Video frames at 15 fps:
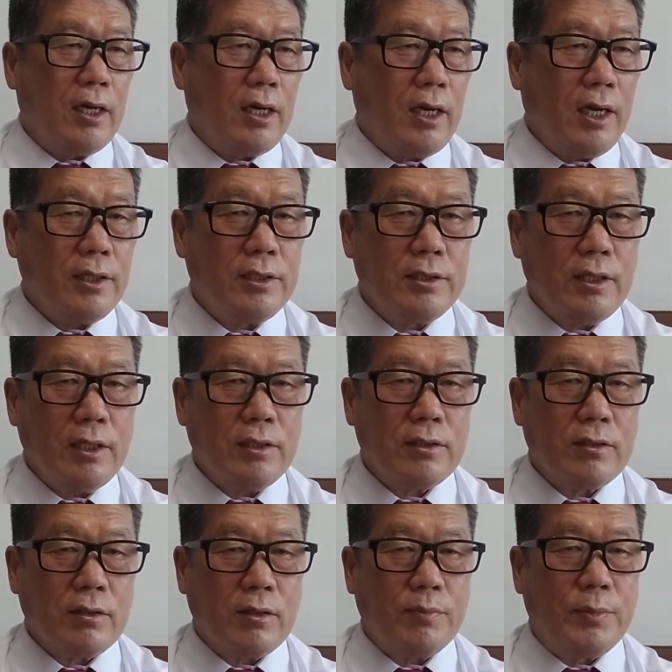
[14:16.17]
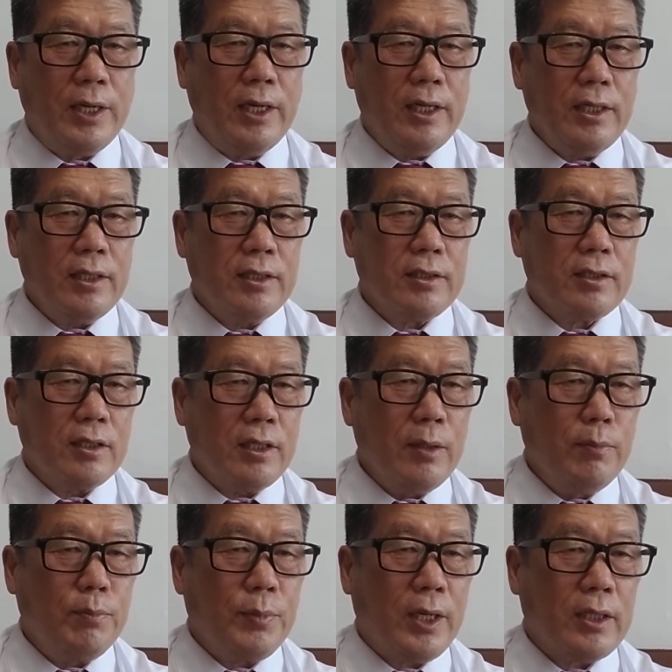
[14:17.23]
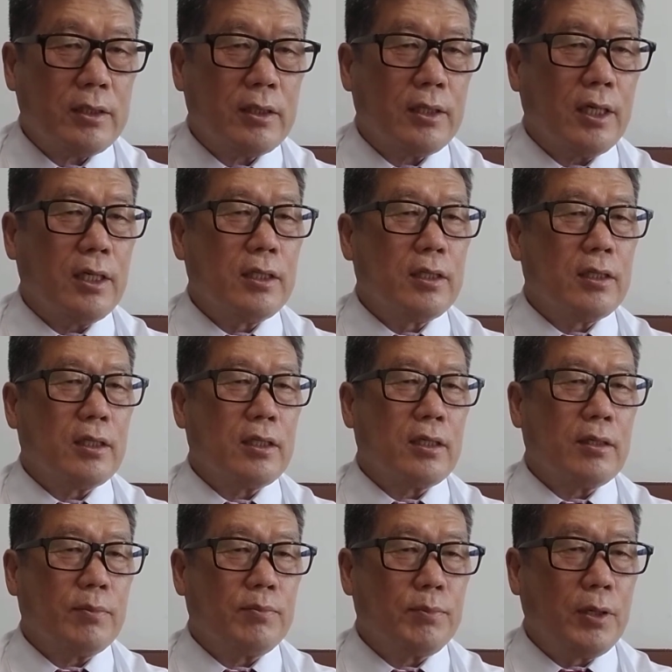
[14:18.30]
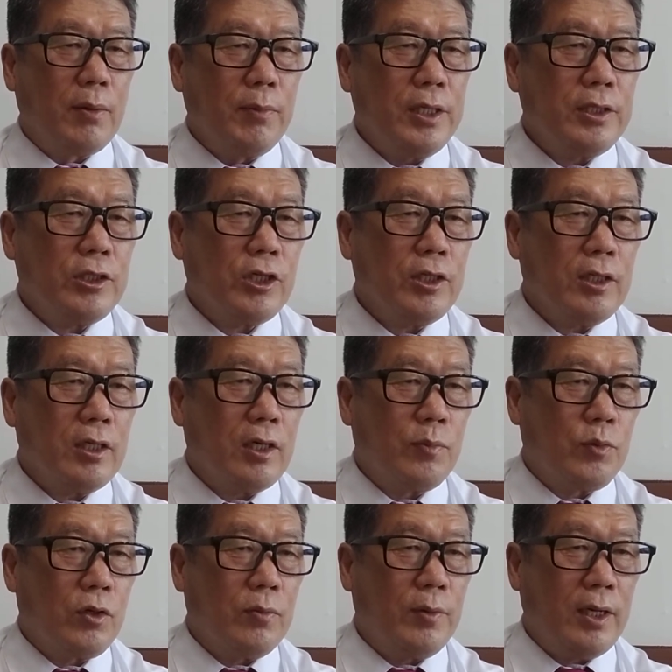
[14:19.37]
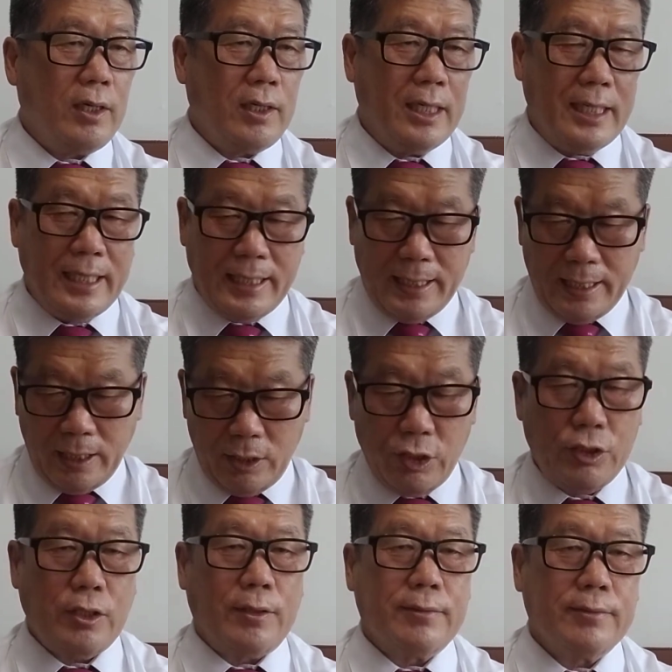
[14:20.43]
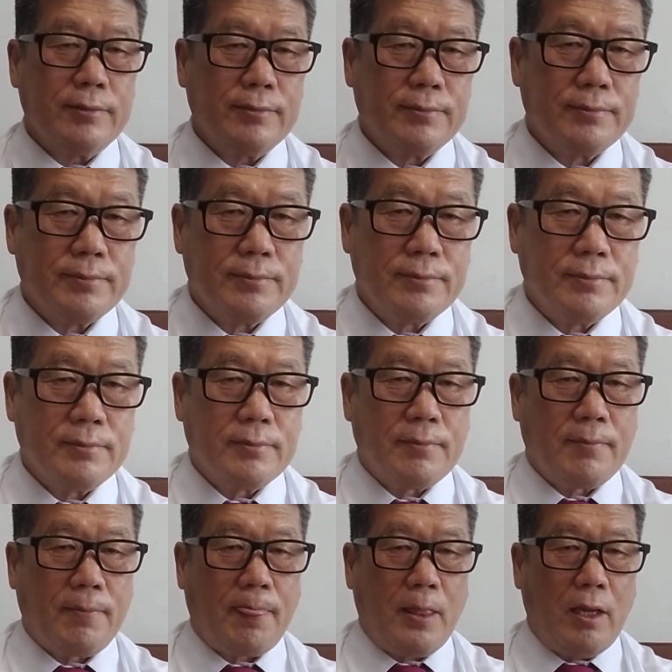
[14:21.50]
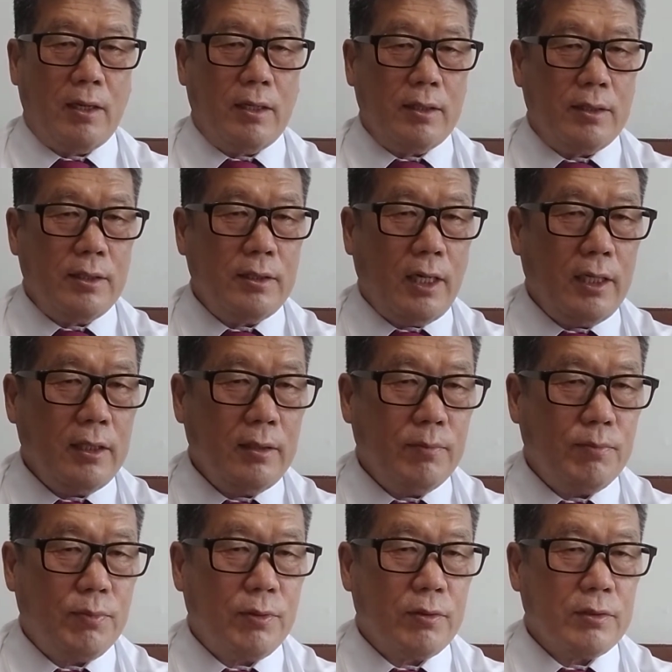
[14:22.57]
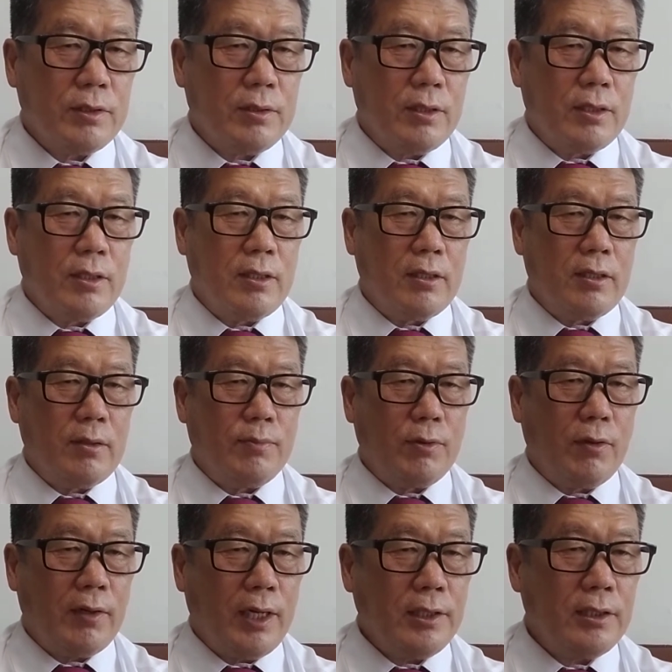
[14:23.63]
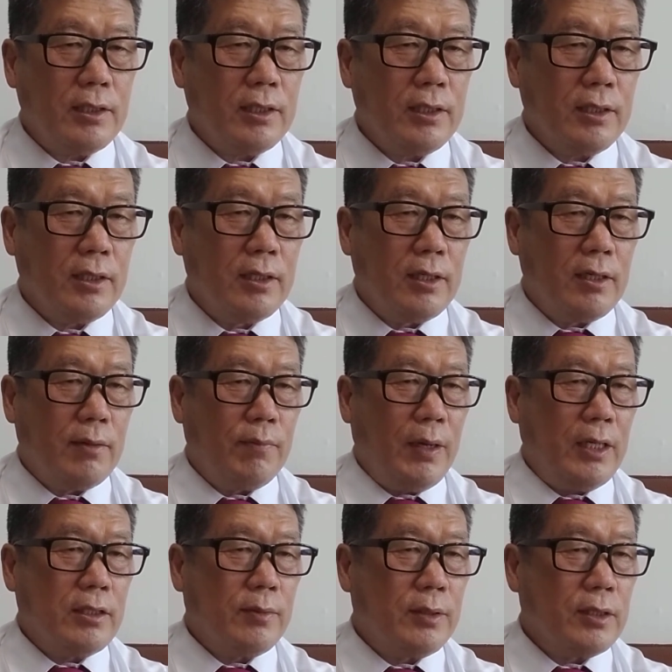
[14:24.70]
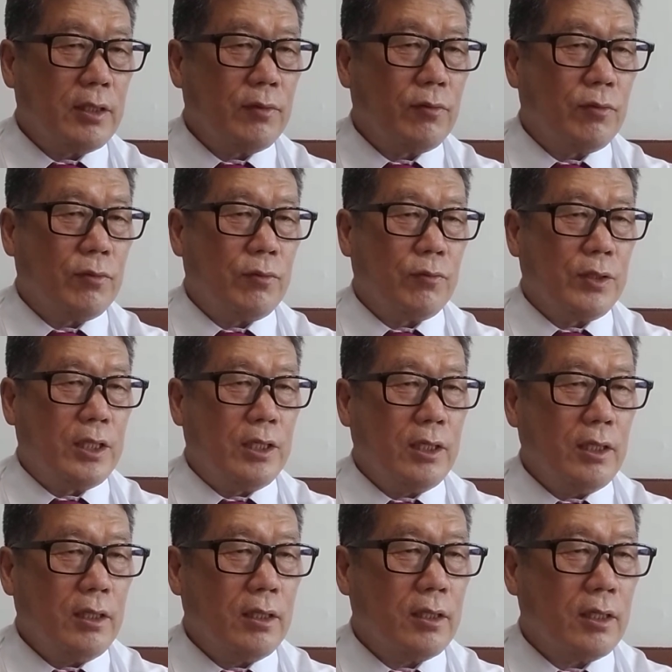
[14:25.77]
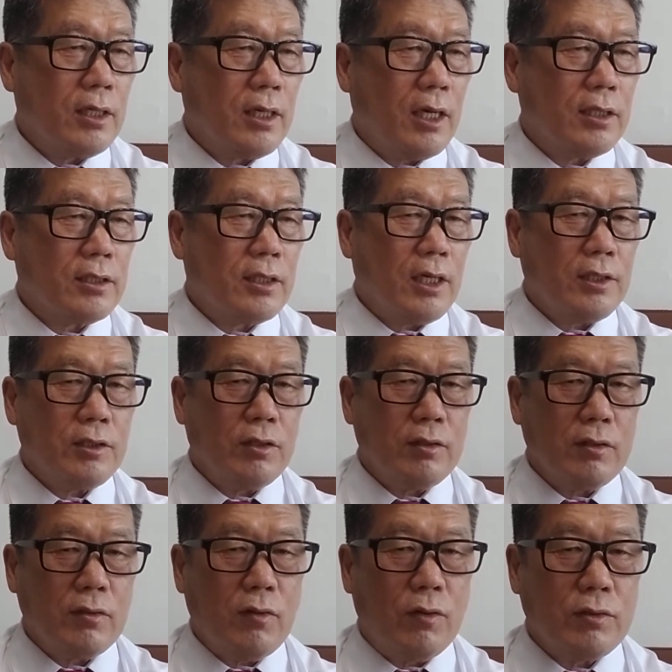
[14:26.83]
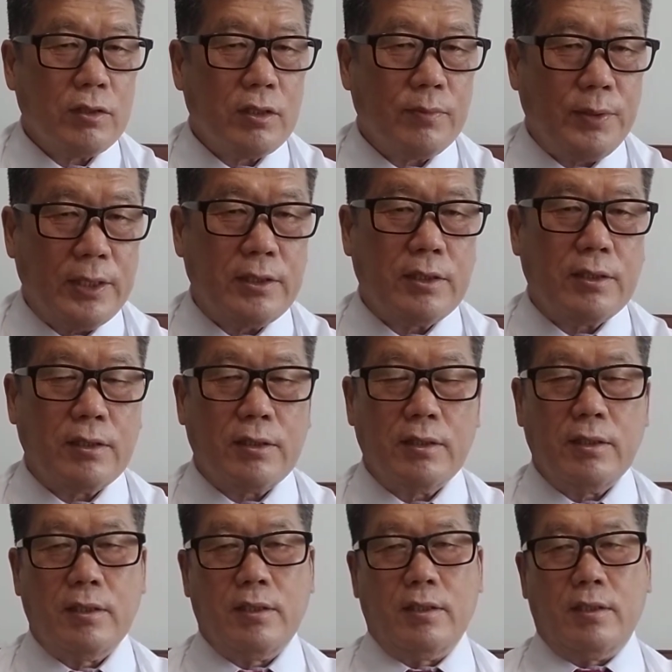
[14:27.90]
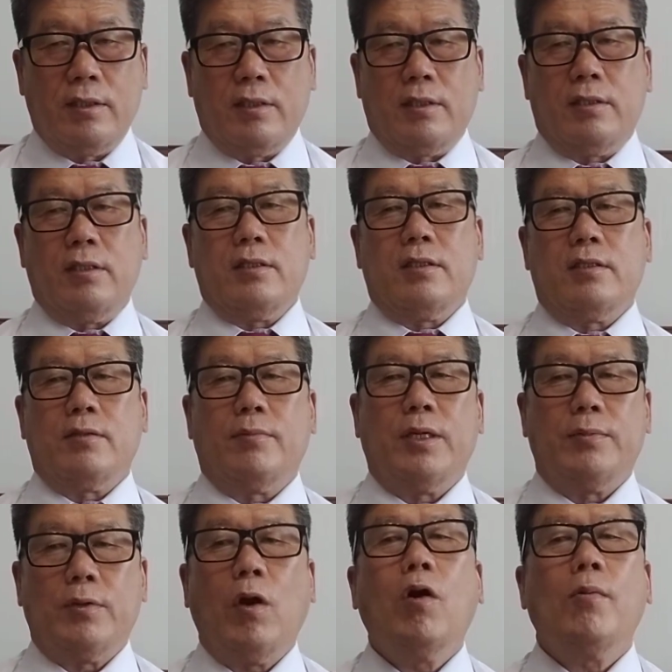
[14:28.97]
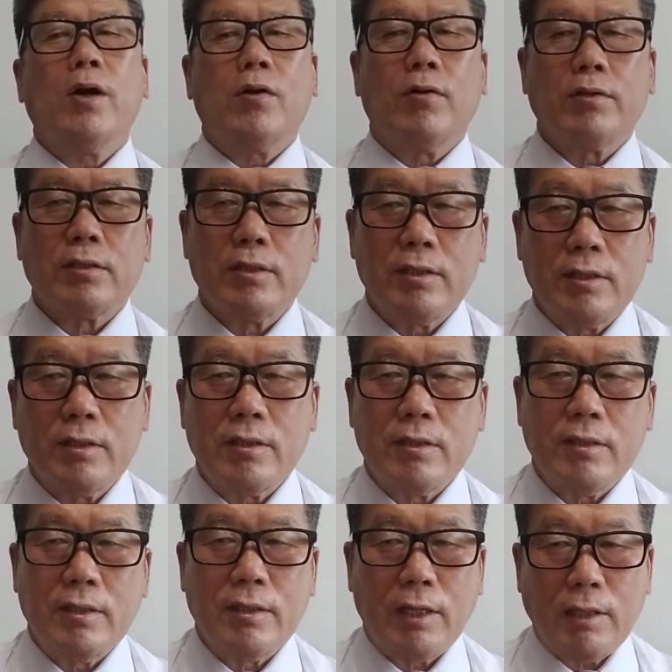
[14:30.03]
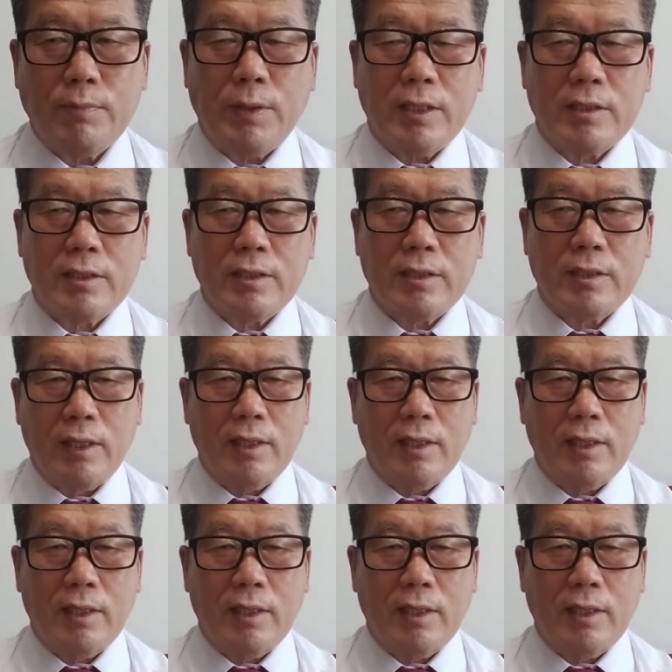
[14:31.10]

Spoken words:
assess various impact and permission, approval, accreditation. Design progressing management within the construction cost budget. This is maybe over cost is not possible.